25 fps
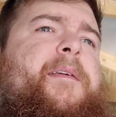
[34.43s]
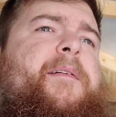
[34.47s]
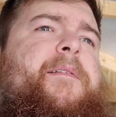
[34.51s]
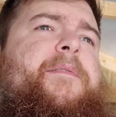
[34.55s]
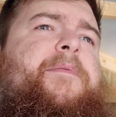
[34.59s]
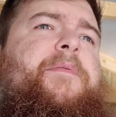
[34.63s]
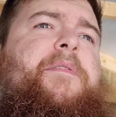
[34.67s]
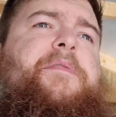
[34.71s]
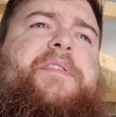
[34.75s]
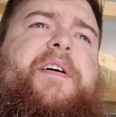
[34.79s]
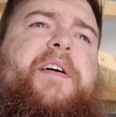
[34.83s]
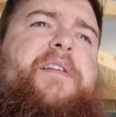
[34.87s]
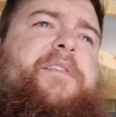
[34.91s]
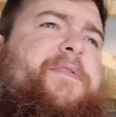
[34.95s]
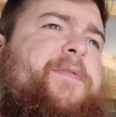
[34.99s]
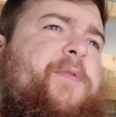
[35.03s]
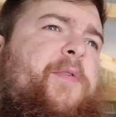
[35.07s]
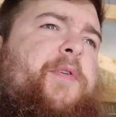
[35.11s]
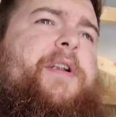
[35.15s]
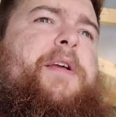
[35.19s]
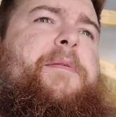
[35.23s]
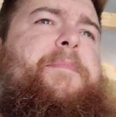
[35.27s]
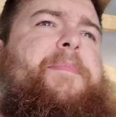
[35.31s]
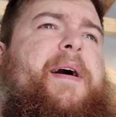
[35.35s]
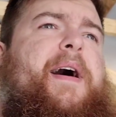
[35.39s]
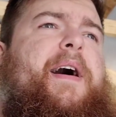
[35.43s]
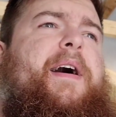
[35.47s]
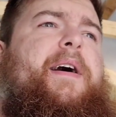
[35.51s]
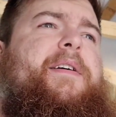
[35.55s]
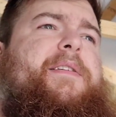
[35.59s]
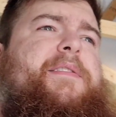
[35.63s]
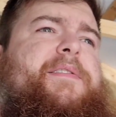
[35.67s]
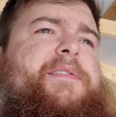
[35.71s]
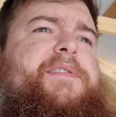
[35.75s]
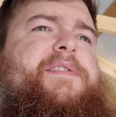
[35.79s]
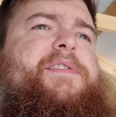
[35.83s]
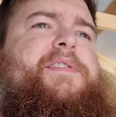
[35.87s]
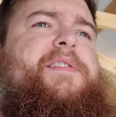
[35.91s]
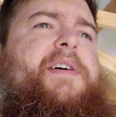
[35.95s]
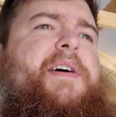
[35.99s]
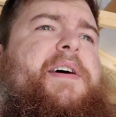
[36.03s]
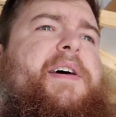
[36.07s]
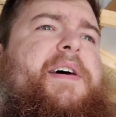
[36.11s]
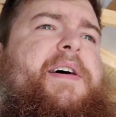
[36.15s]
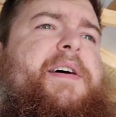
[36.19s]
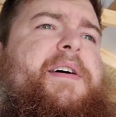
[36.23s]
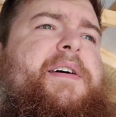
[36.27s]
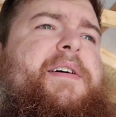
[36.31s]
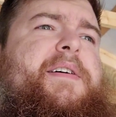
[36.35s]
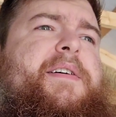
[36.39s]
We've done 40 pounds.
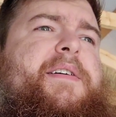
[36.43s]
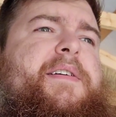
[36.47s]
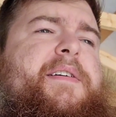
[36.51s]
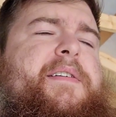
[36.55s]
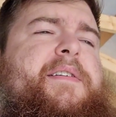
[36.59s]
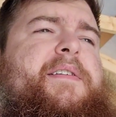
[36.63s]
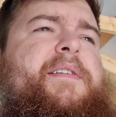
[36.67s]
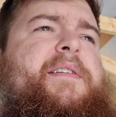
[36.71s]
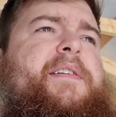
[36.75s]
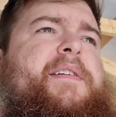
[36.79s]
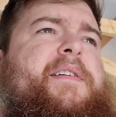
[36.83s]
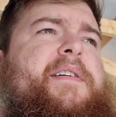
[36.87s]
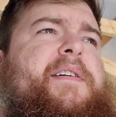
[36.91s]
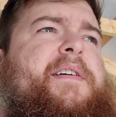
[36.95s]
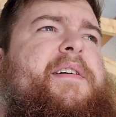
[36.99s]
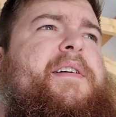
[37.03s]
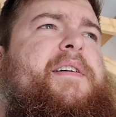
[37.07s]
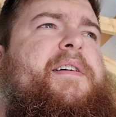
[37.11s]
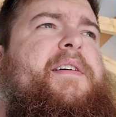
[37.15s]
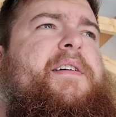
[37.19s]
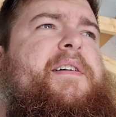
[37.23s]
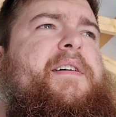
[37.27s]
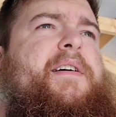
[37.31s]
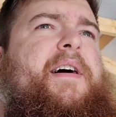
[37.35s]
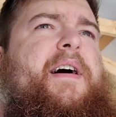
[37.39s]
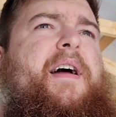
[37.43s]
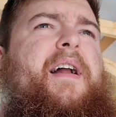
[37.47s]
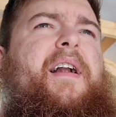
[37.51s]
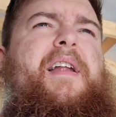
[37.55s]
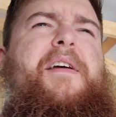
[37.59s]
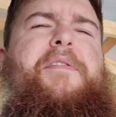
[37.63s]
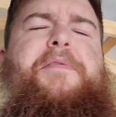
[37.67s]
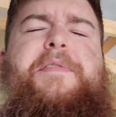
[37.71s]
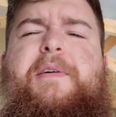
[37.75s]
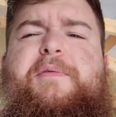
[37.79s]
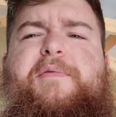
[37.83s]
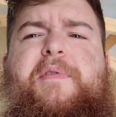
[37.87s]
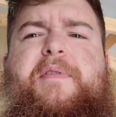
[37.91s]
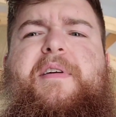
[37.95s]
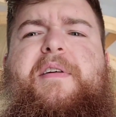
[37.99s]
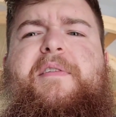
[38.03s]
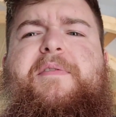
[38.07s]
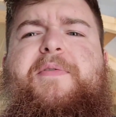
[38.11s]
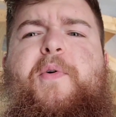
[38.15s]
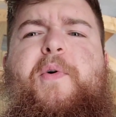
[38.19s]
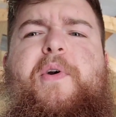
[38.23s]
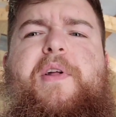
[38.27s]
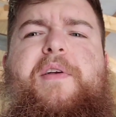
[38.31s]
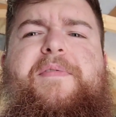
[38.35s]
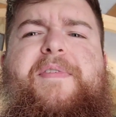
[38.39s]
I don't even think we've done
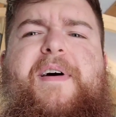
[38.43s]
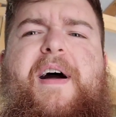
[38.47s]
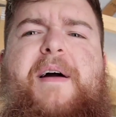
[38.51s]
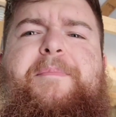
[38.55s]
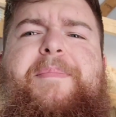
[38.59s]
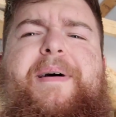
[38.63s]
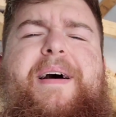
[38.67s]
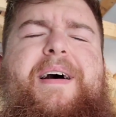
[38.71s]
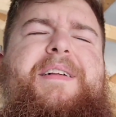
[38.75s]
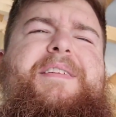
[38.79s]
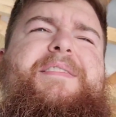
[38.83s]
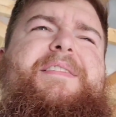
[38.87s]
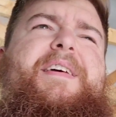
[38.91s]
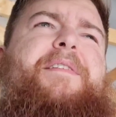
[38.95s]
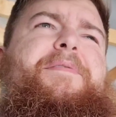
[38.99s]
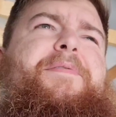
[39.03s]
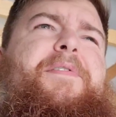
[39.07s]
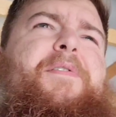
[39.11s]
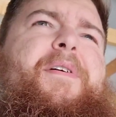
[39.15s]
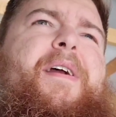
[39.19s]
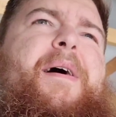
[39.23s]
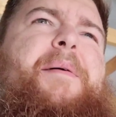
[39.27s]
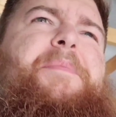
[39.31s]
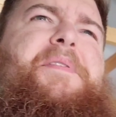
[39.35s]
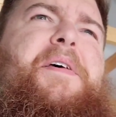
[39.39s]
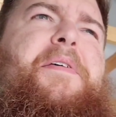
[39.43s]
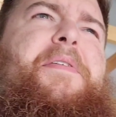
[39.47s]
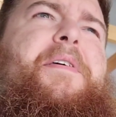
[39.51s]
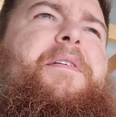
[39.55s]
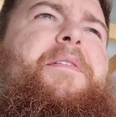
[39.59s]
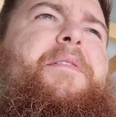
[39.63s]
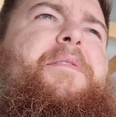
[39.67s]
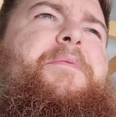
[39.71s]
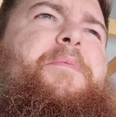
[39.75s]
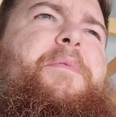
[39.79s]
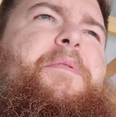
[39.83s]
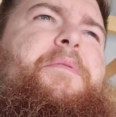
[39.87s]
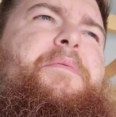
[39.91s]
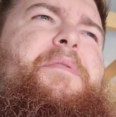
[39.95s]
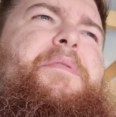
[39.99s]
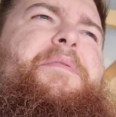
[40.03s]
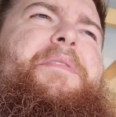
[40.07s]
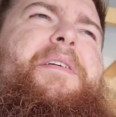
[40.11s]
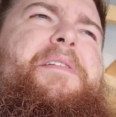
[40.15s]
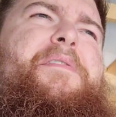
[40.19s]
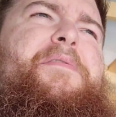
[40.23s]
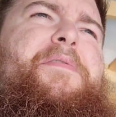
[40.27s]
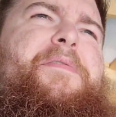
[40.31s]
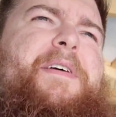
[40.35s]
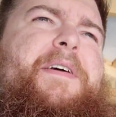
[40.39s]
45 pounds yet for reps. I think we've
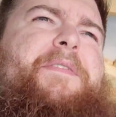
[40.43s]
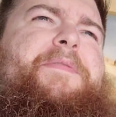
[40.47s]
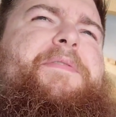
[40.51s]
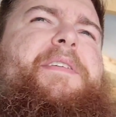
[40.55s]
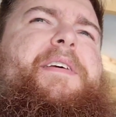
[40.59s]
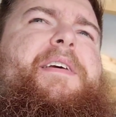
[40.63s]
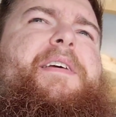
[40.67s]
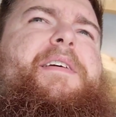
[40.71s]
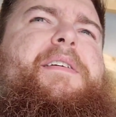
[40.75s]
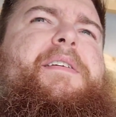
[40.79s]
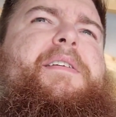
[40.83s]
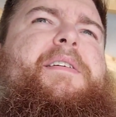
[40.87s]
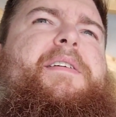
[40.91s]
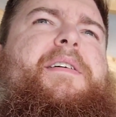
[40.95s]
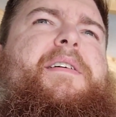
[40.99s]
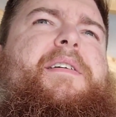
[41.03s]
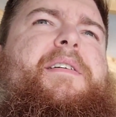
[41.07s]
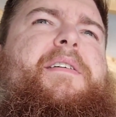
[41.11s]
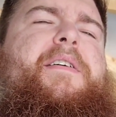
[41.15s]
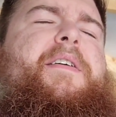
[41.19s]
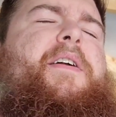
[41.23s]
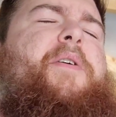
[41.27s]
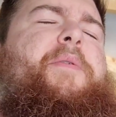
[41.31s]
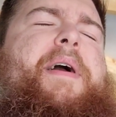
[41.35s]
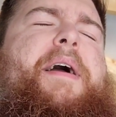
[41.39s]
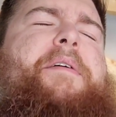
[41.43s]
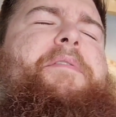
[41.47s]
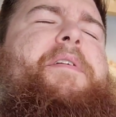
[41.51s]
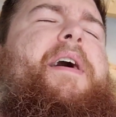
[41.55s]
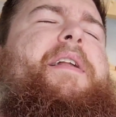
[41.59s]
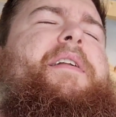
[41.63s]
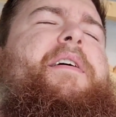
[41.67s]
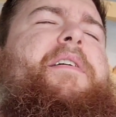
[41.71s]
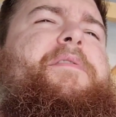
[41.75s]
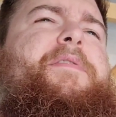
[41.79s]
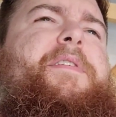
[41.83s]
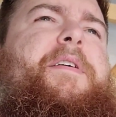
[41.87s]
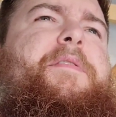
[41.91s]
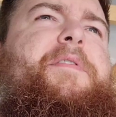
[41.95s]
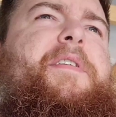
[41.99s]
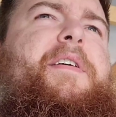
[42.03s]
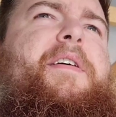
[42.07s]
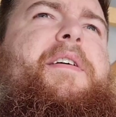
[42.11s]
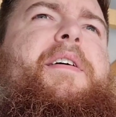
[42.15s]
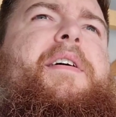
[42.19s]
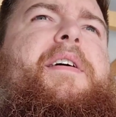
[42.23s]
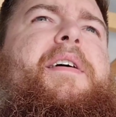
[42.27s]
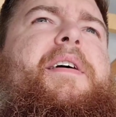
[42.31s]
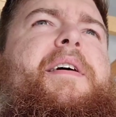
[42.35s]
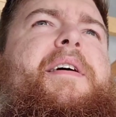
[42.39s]
done 50. Or no, we have not done 50.
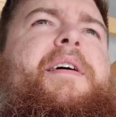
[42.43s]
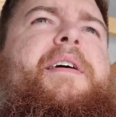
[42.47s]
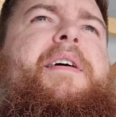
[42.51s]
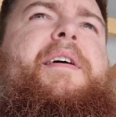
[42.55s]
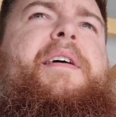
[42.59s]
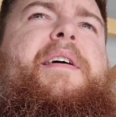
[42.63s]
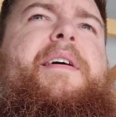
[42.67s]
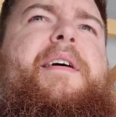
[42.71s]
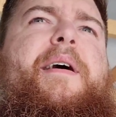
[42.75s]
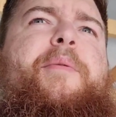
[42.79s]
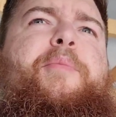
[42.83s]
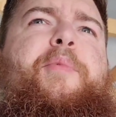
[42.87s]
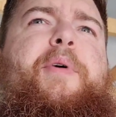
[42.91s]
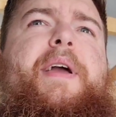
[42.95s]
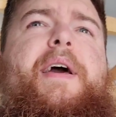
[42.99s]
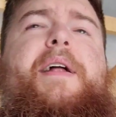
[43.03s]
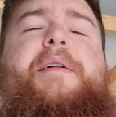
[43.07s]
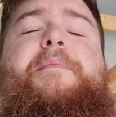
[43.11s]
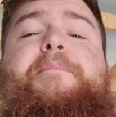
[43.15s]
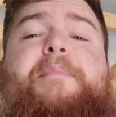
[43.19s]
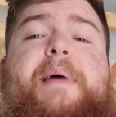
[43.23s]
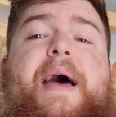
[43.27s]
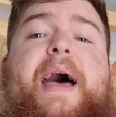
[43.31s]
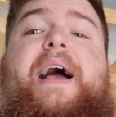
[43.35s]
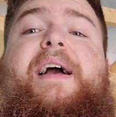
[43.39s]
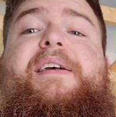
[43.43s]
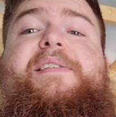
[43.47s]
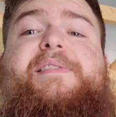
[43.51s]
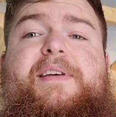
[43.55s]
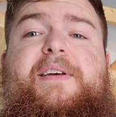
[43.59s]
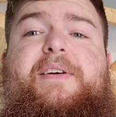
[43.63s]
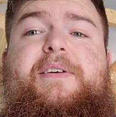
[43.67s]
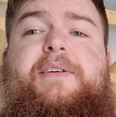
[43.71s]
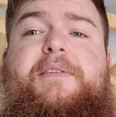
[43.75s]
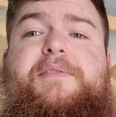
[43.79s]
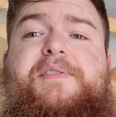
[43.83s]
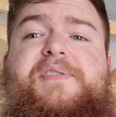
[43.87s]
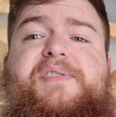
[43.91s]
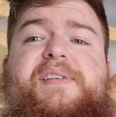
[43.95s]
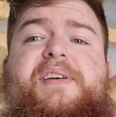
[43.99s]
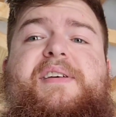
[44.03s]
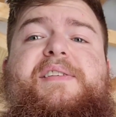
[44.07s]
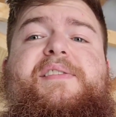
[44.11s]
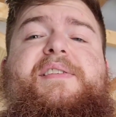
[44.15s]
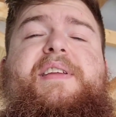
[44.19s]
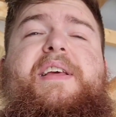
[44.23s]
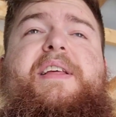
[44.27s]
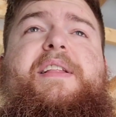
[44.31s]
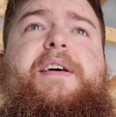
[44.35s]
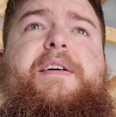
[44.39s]
We had a max single of
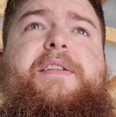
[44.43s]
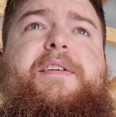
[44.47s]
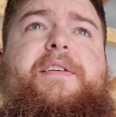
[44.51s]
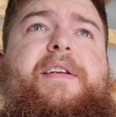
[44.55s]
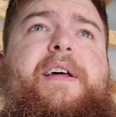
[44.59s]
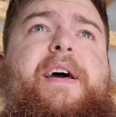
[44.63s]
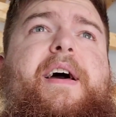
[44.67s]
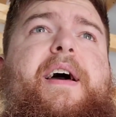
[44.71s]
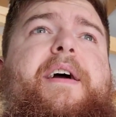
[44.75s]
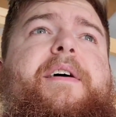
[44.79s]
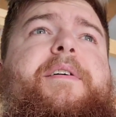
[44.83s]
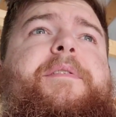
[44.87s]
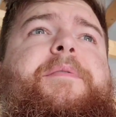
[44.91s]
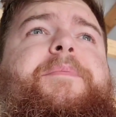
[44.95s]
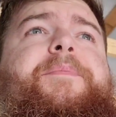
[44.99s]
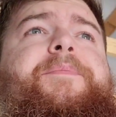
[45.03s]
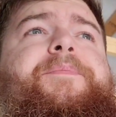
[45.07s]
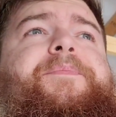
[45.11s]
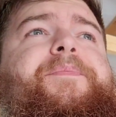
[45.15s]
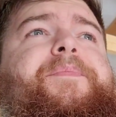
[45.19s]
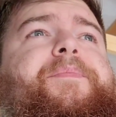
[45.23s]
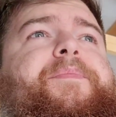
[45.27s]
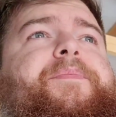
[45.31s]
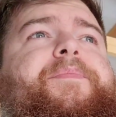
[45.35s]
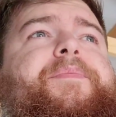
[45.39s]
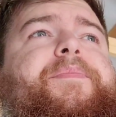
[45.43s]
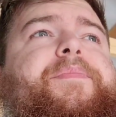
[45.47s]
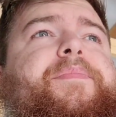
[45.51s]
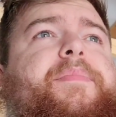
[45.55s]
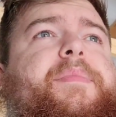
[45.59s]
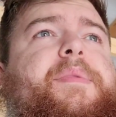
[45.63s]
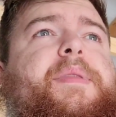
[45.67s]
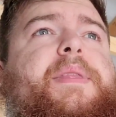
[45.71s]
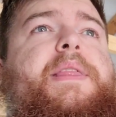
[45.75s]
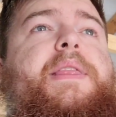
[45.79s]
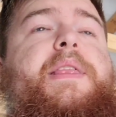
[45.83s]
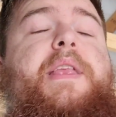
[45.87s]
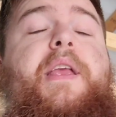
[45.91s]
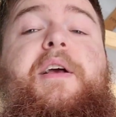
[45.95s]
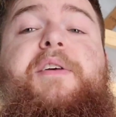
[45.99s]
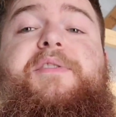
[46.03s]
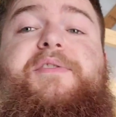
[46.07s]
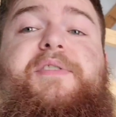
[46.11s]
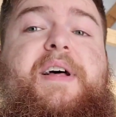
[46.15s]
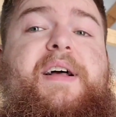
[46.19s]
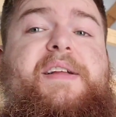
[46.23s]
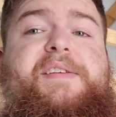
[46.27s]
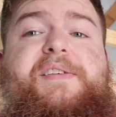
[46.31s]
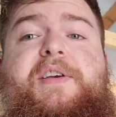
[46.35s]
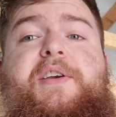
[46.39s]
60 the other day.
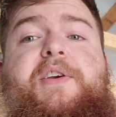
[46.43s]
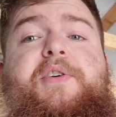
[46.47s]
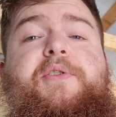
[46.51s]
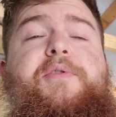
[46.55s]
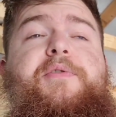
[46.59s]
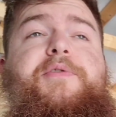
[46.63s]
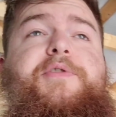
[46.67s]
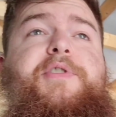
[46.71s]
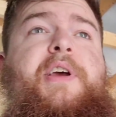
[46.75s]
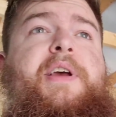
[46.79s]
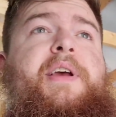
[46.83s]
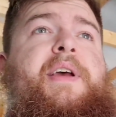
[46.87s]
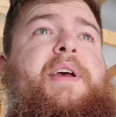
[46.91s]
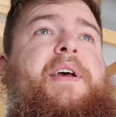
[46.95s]
So that's huge.